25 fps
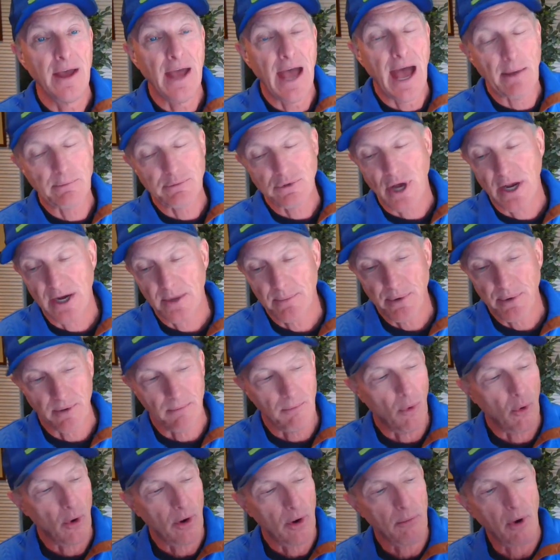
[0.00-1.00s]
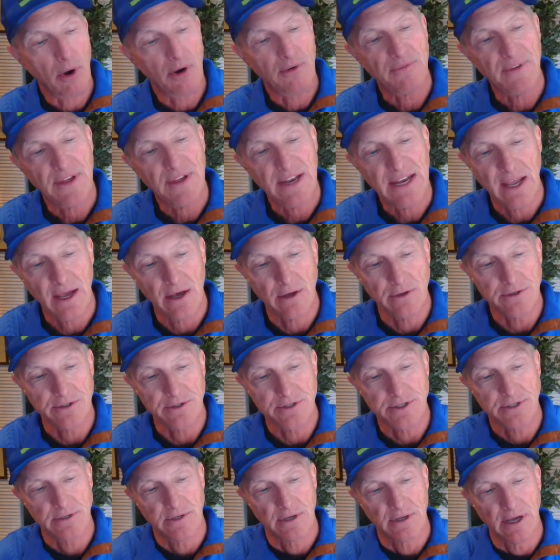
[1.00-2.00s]
I'm trying to put more and more
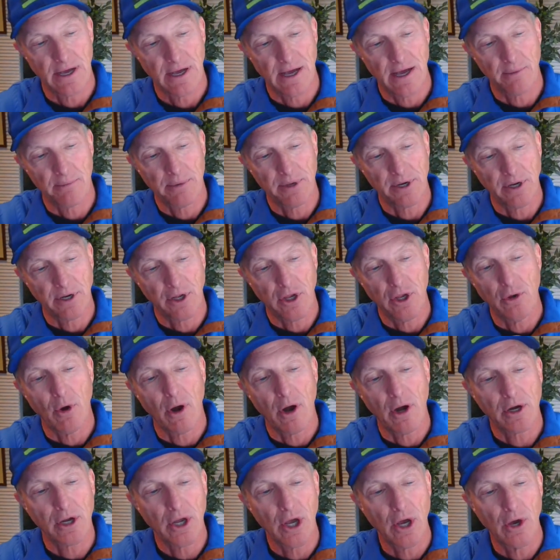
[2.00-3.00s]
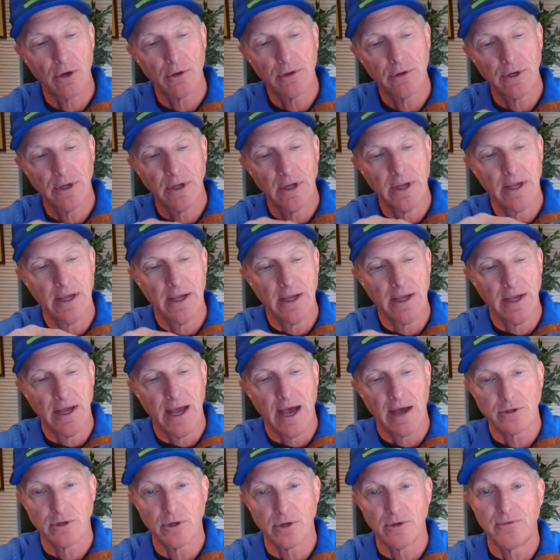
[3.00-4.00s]
videos, uh, put a QR code.
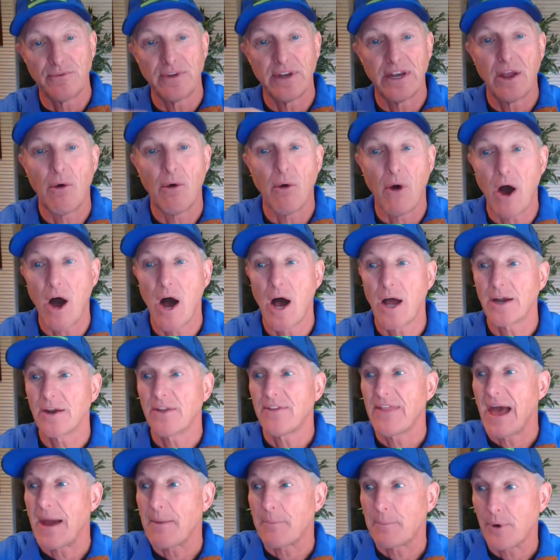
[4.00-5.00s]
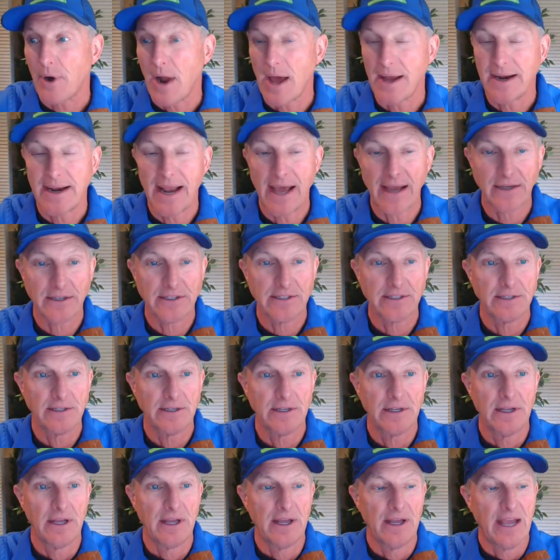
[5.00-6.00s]
I'll do a video on that product.
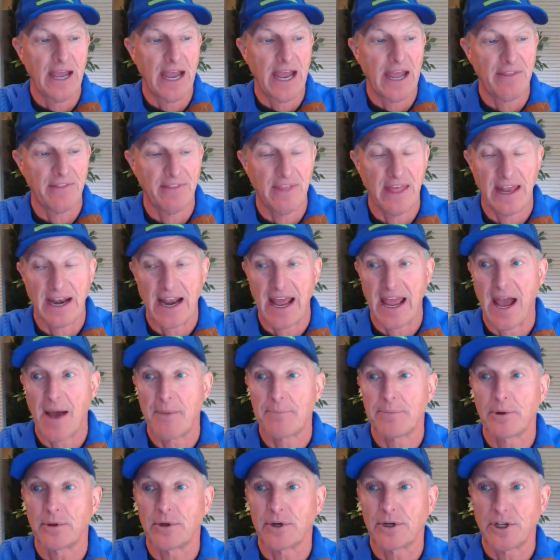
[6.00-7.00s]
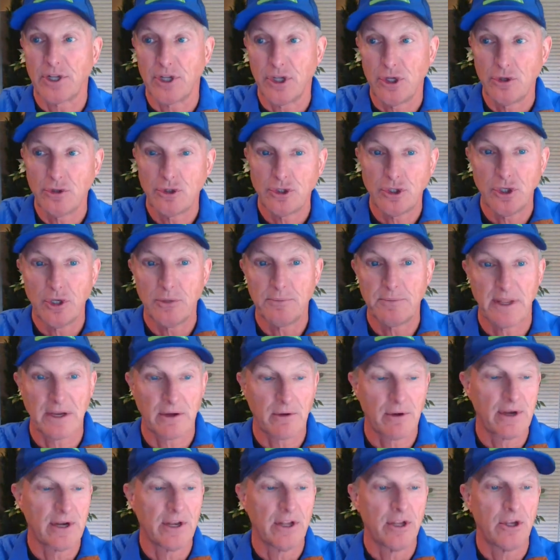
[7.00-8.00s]
And then I upload it to YouTube and I
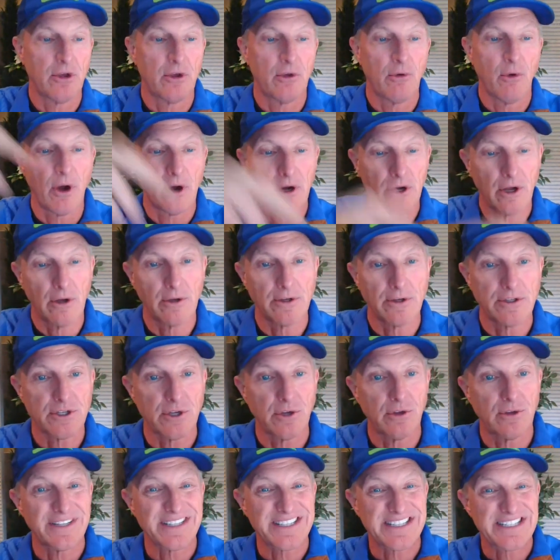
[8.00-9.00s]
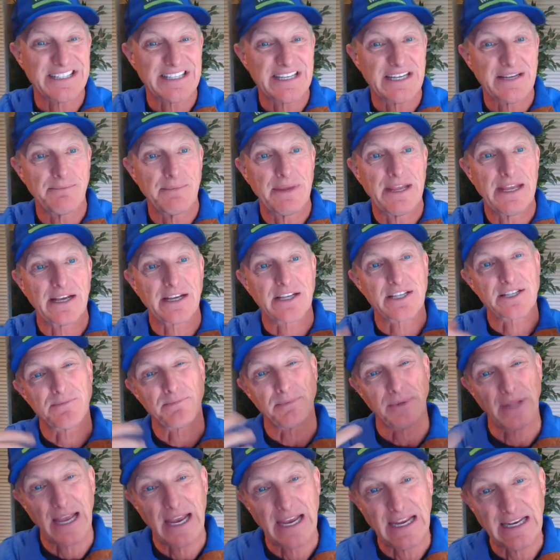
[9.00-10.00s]
create a QR code so you can see me
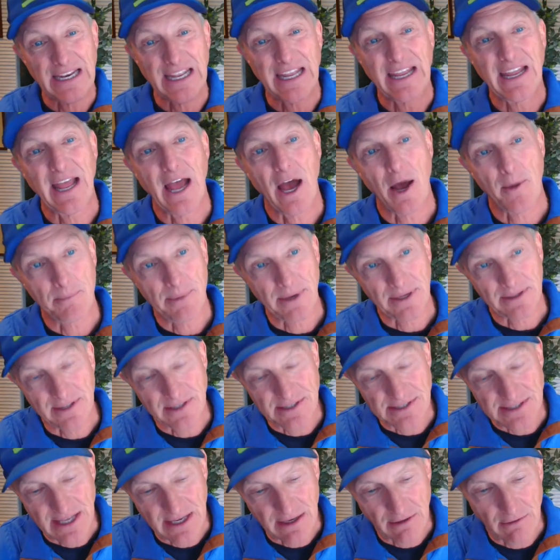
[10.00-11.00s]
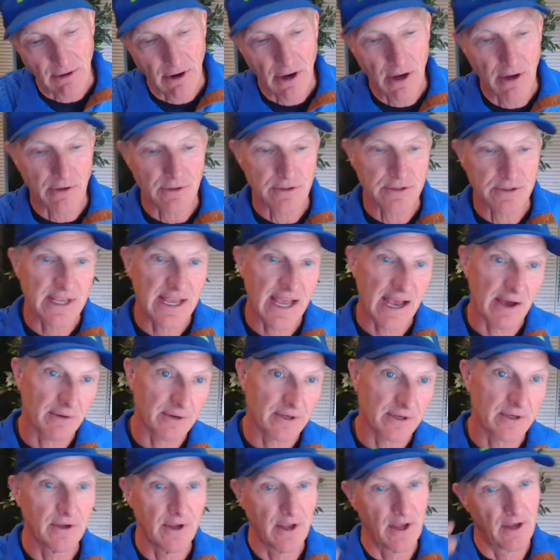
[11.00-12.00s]
explaining how big this thing grows, how
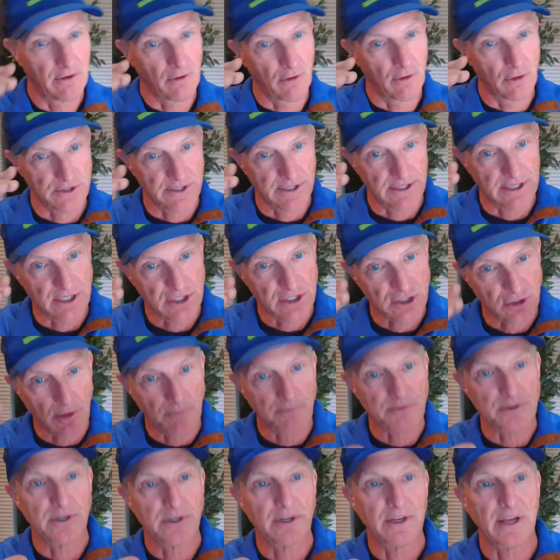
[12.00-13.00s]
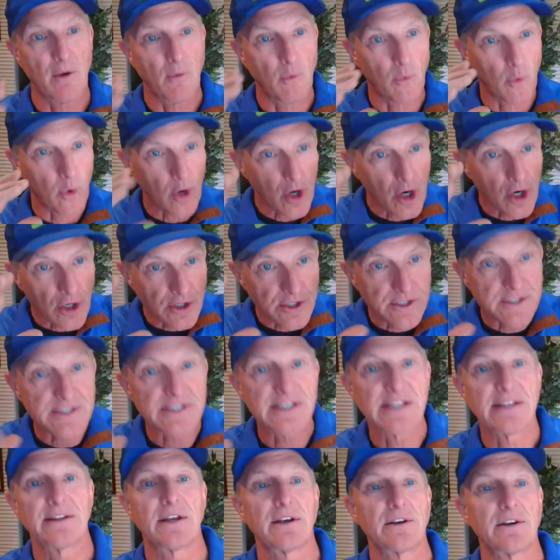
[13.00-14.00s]
it, of course, the description, you got words
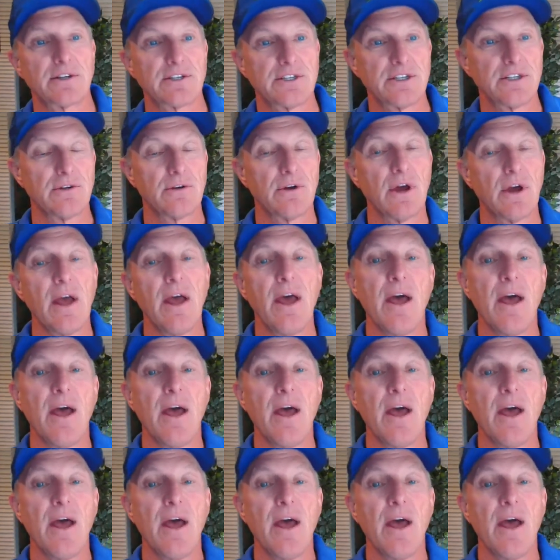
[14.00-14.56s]
in there too,